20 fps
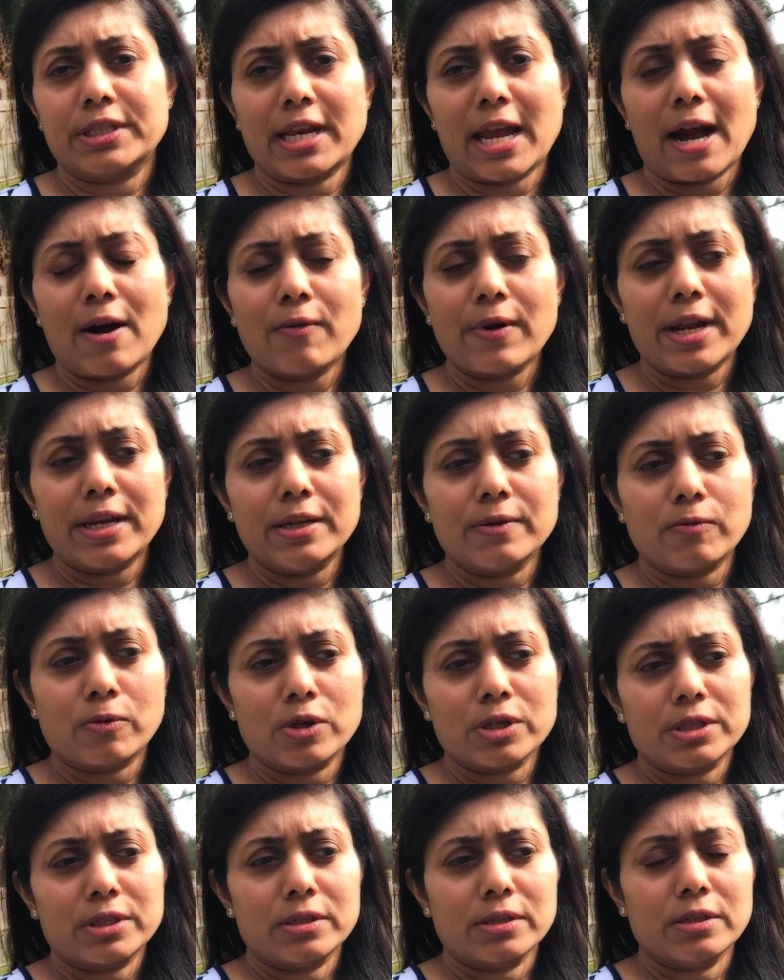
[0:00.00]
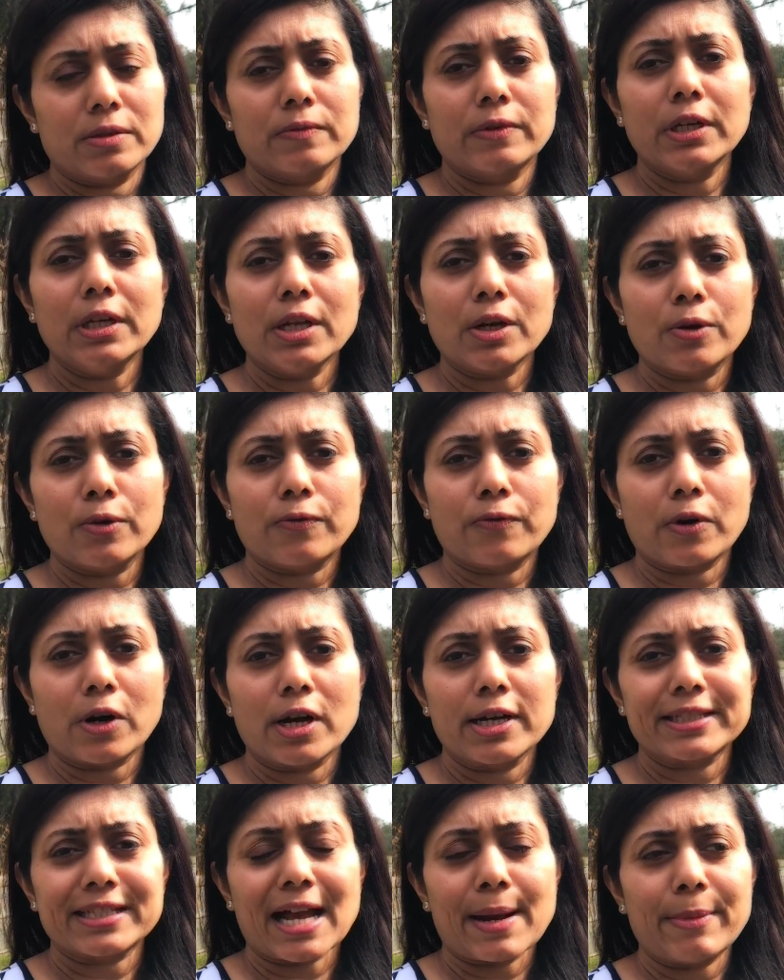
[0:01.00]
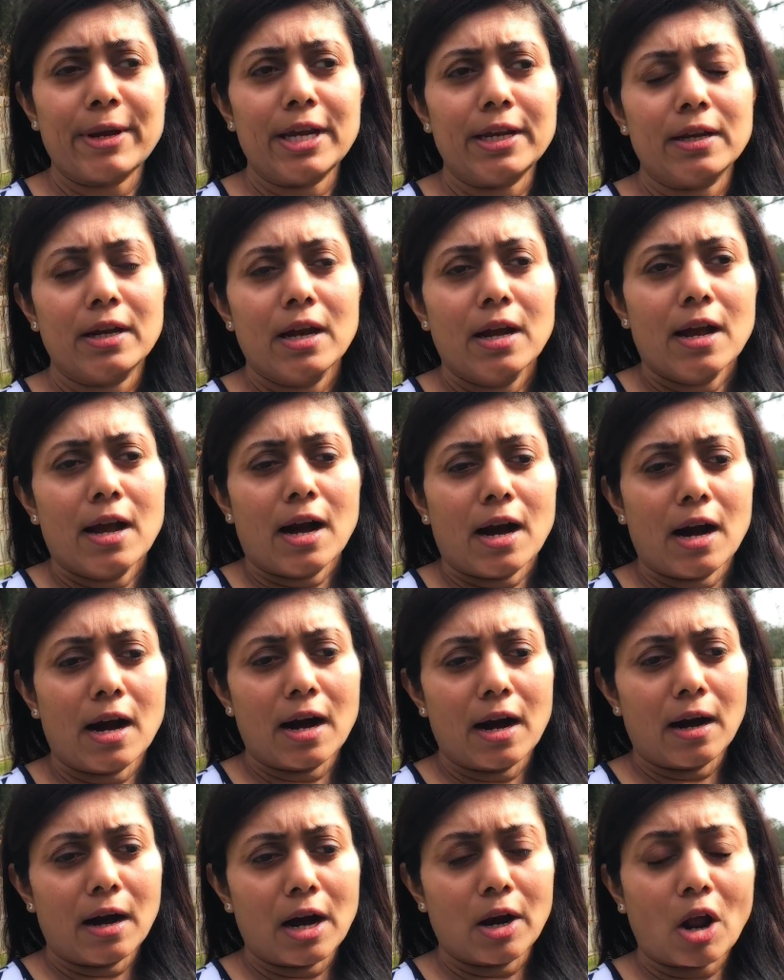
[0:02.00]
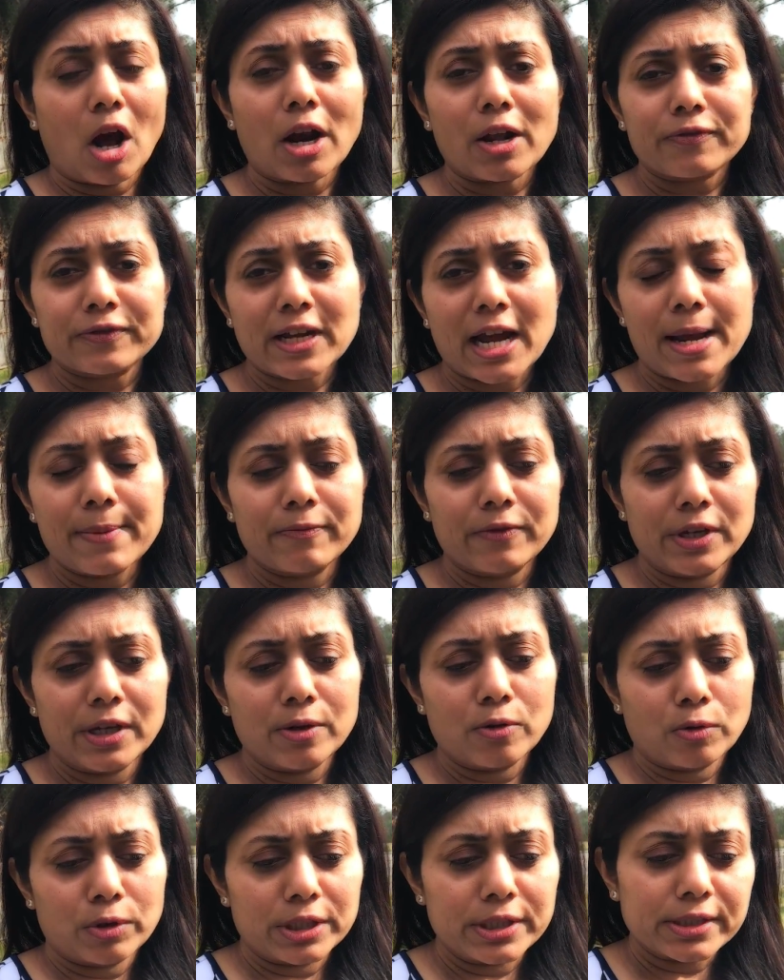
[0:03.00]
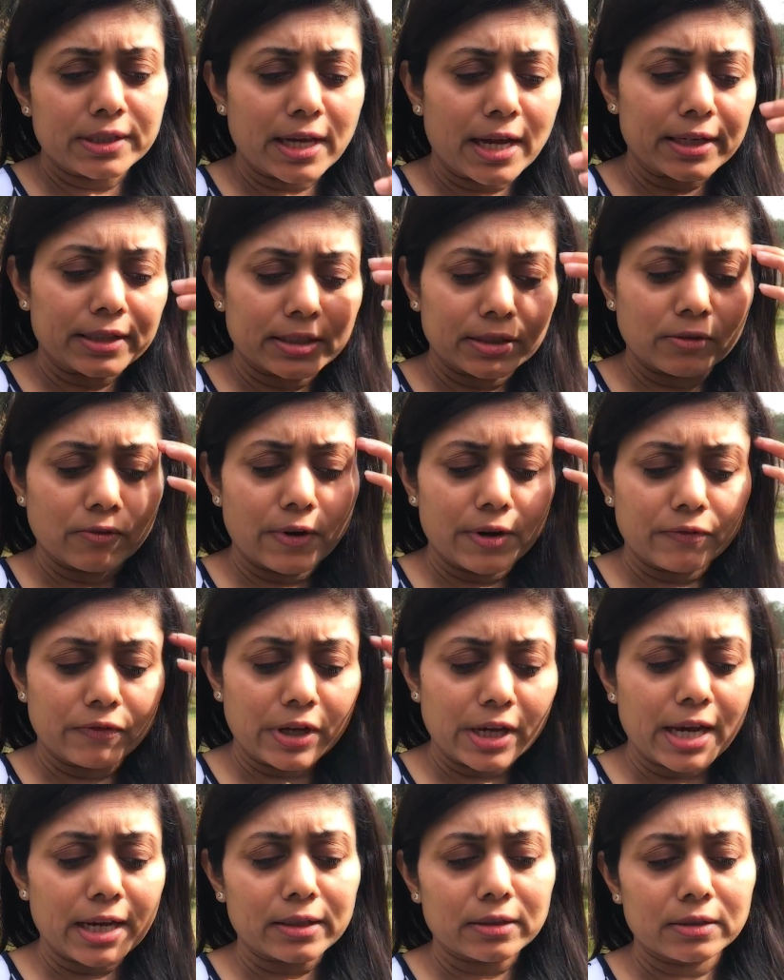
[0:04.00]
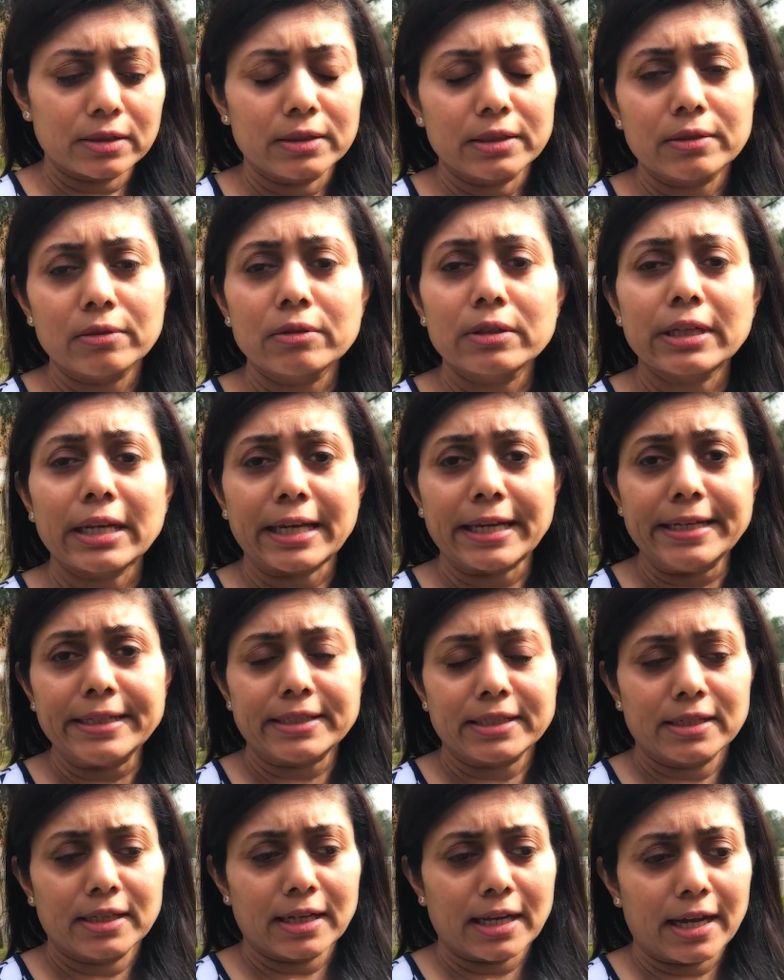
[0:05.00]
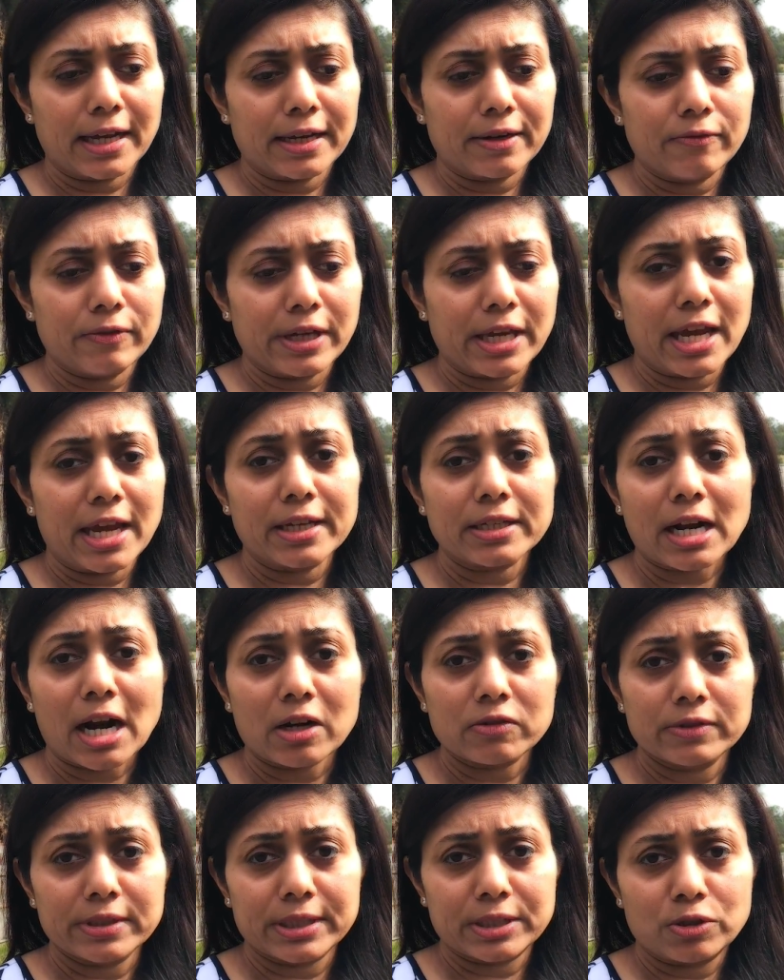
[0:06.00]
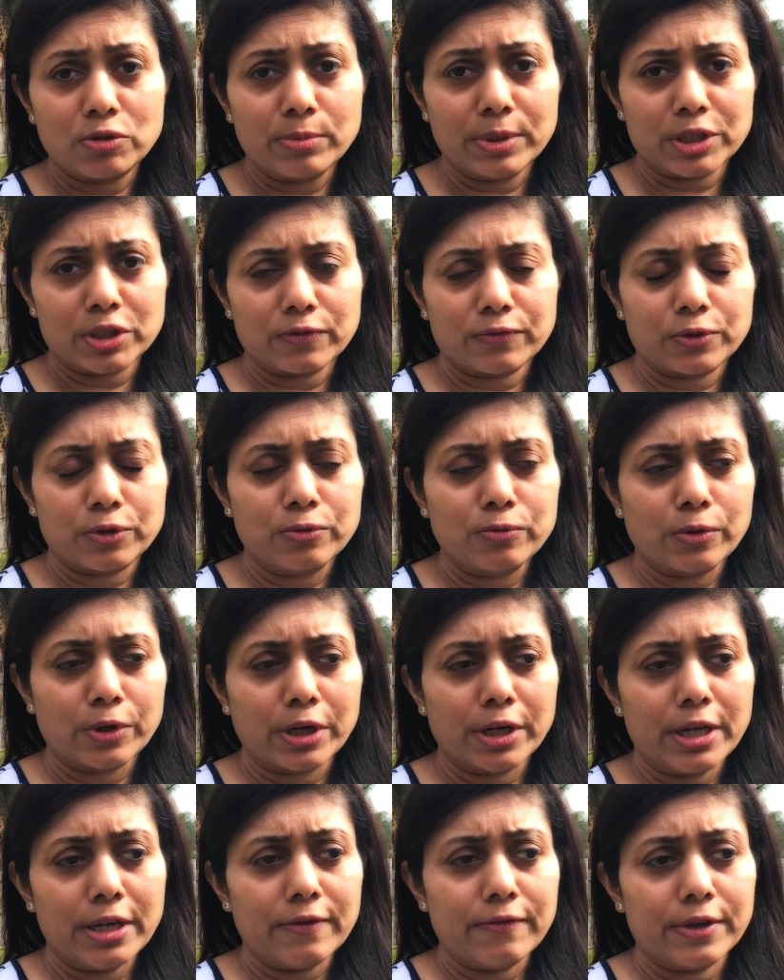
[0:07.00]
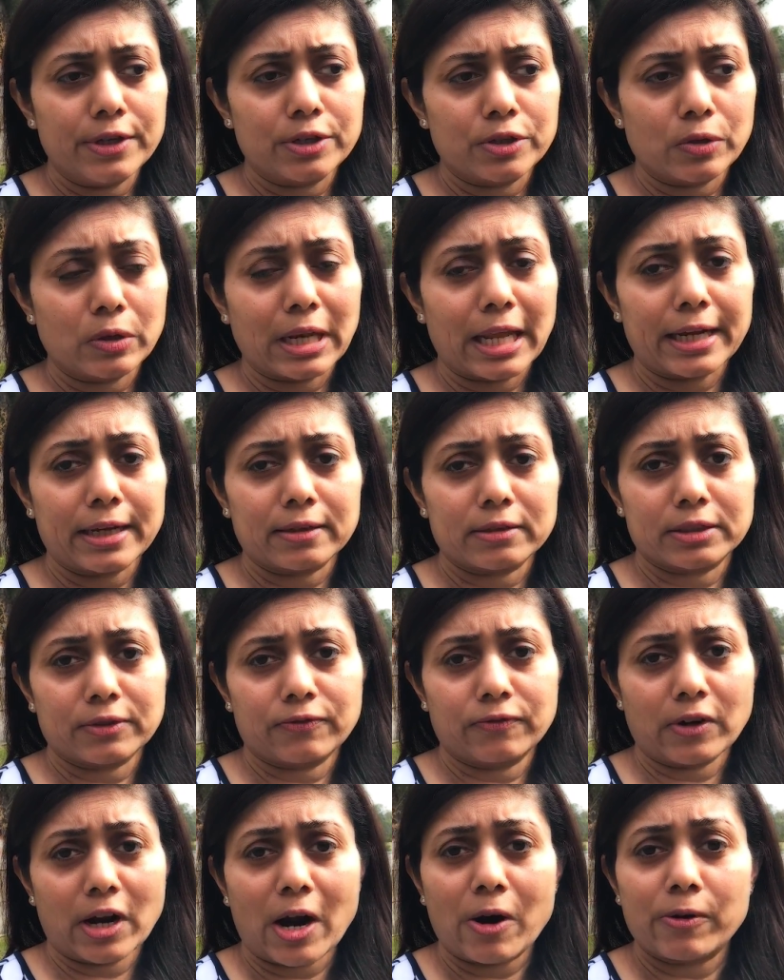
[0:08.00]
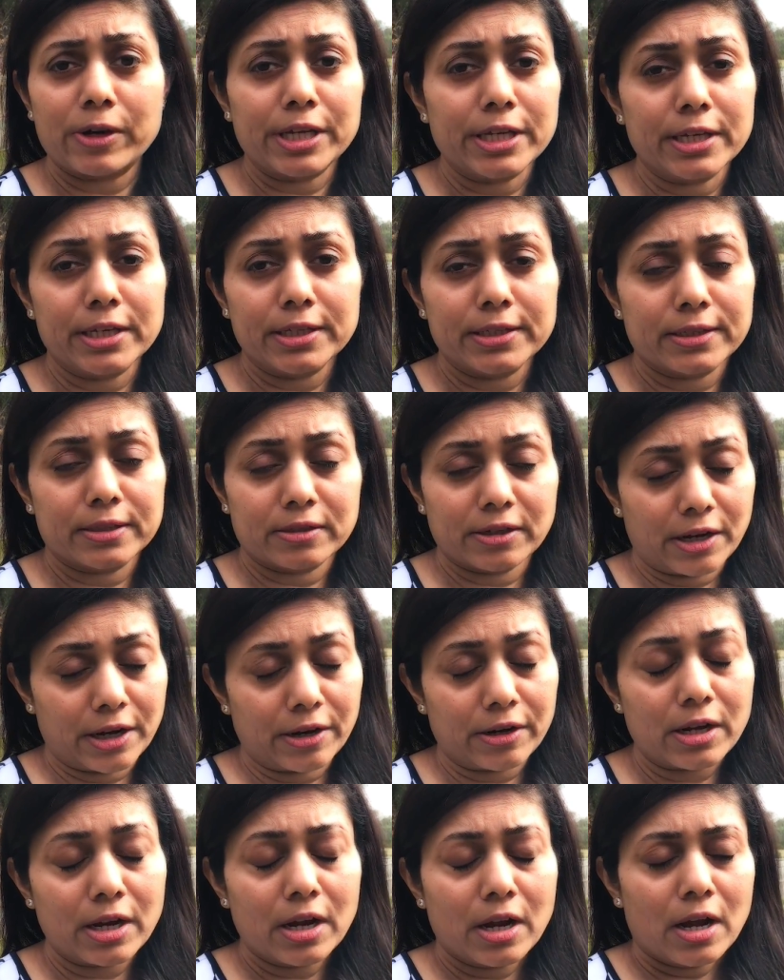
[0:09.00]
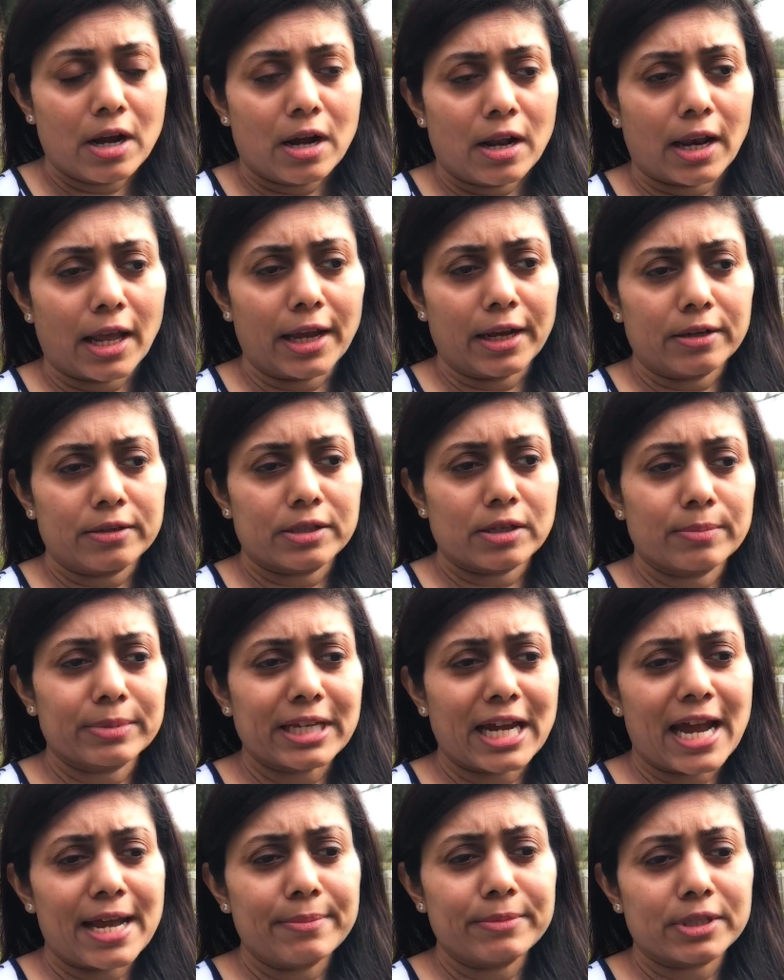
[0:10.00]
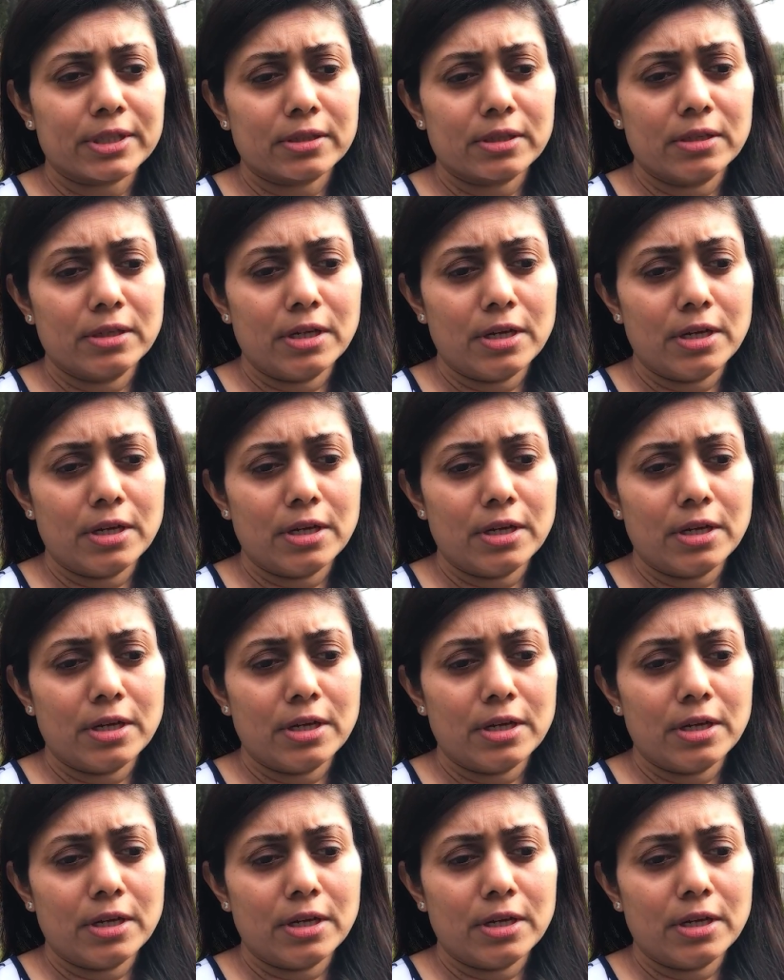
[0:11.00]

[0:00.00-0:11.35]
now, and it works really good for us. I mean, a lot of time we notice that when we get a little late, we can't harvest too much of tuber, even though the flowering is there. Sometimes